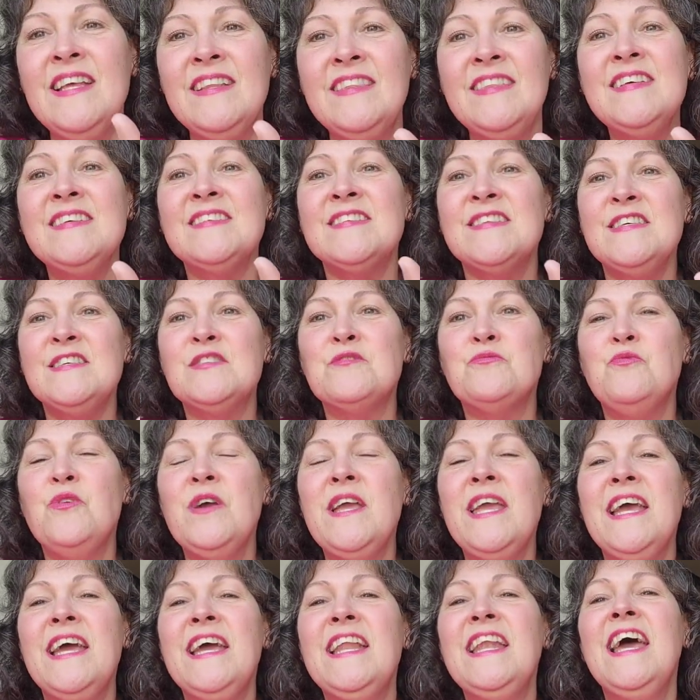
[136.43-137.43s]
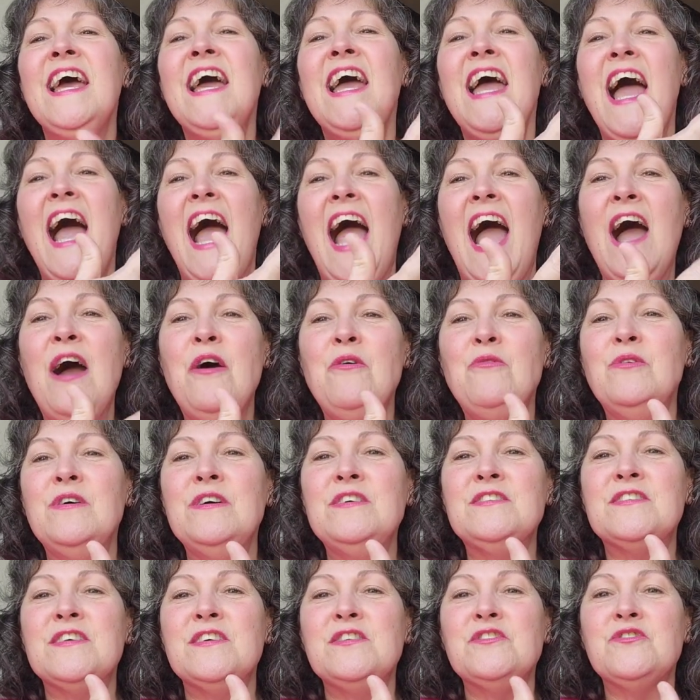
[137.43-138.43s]
this is when I
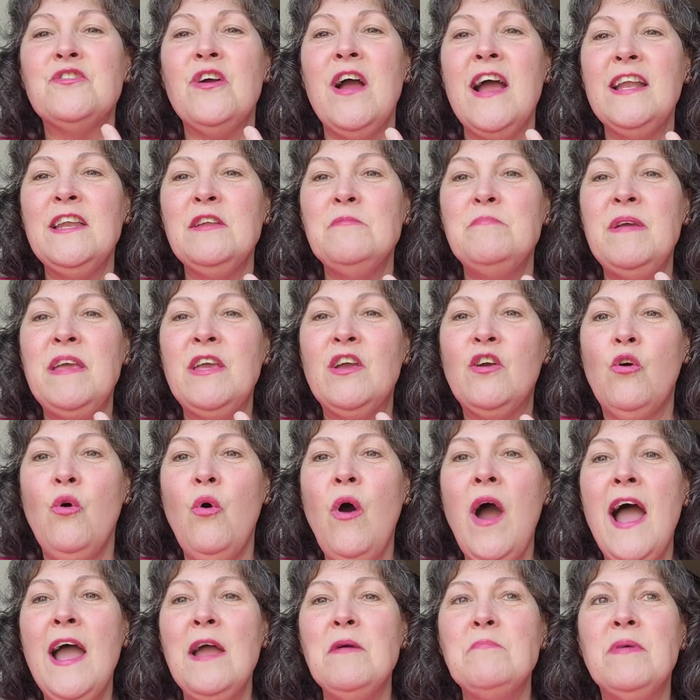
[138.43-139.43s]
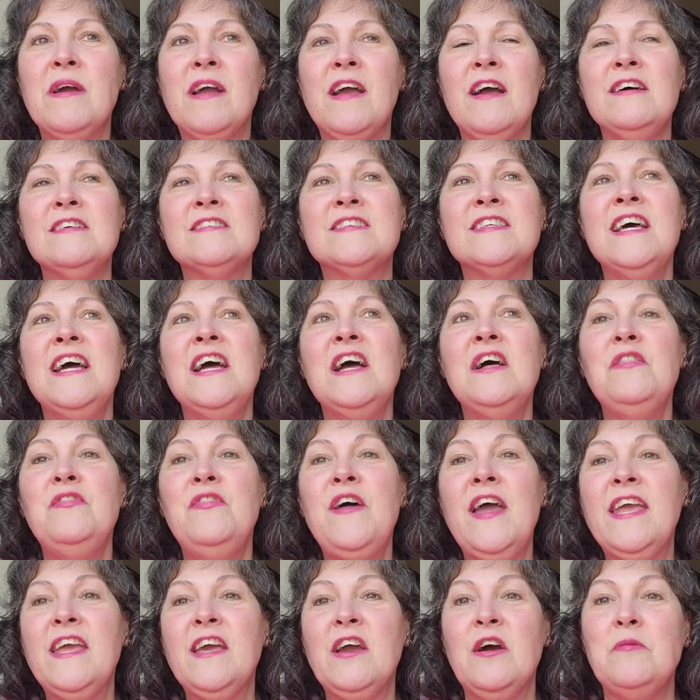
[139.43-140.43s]
was trying to be quiet because
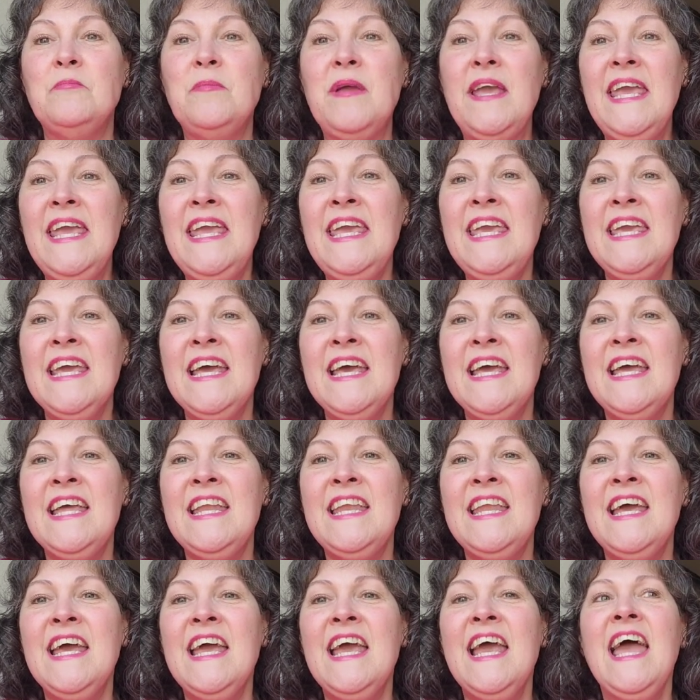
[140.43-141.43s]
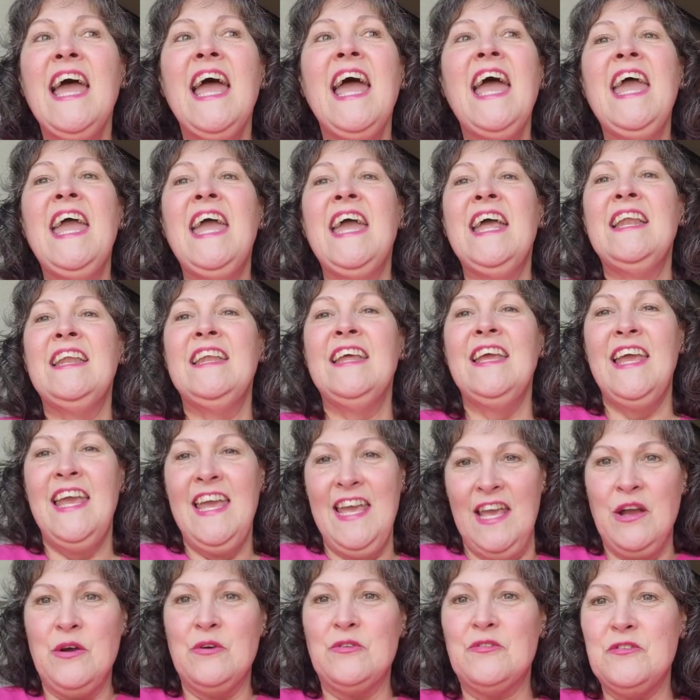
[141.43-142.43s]
they come in and
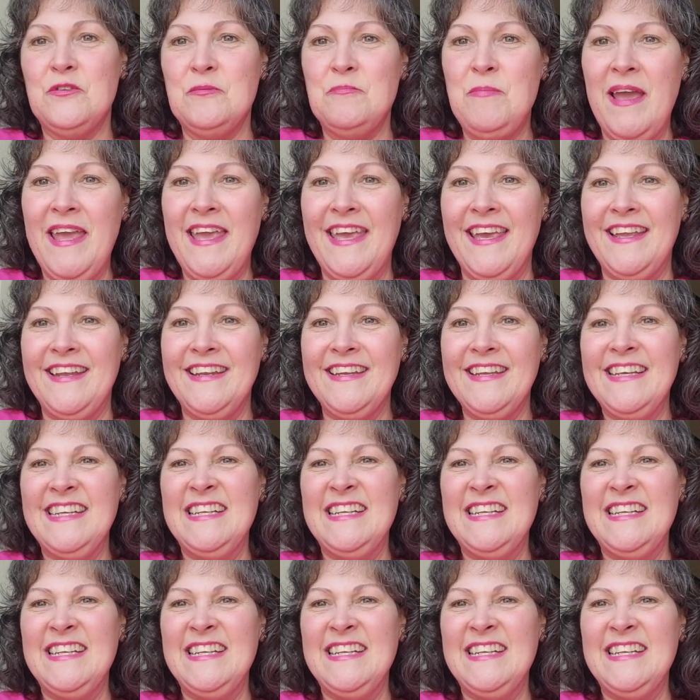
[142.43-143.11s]
he goes to bed.